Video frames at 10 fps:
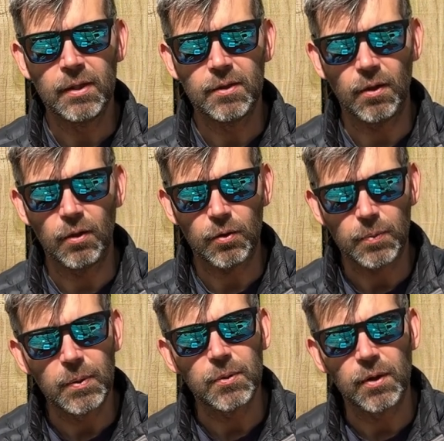So a lot of
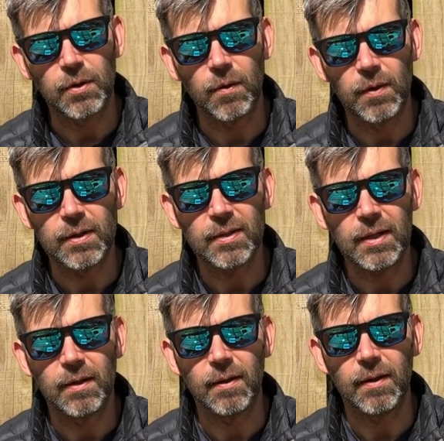people don't know this
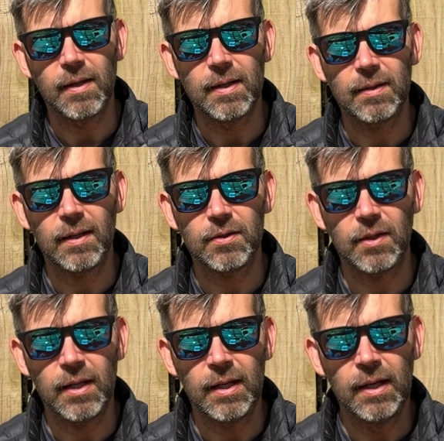either, that it's
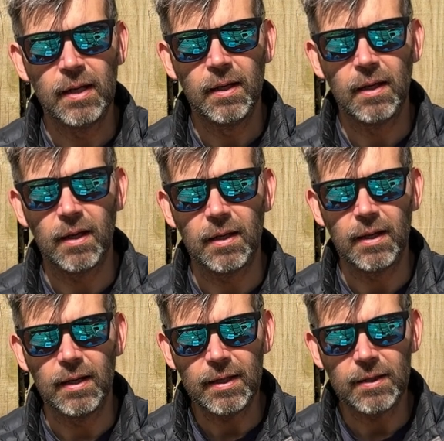actually
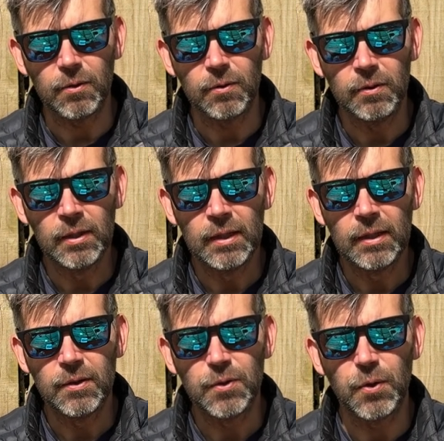illegal
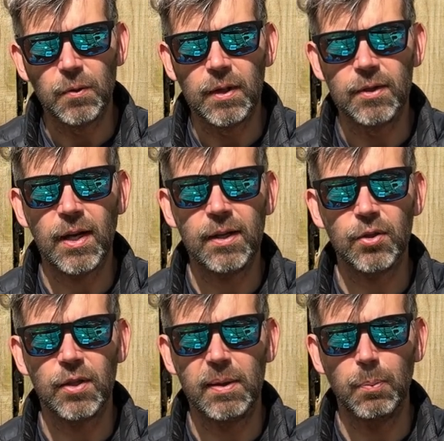to
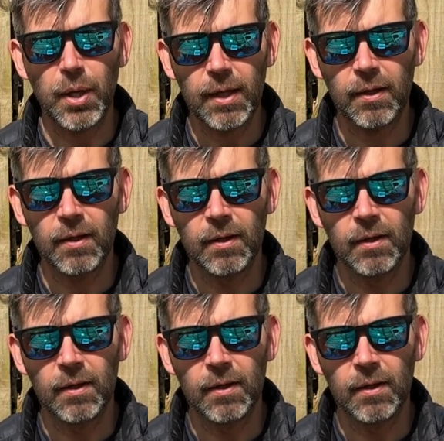intentionally pick